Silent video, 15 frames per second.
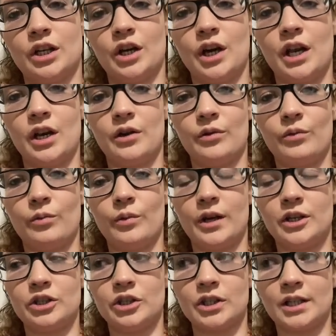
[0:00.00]
and we
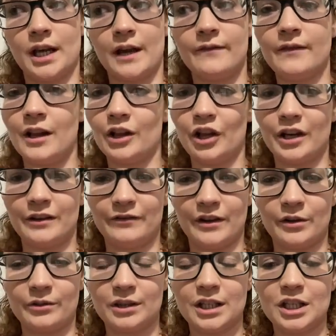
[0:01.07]
just had a lot of
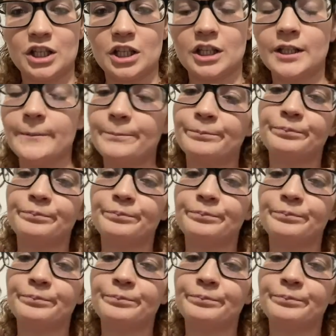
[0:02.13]
fun with each other.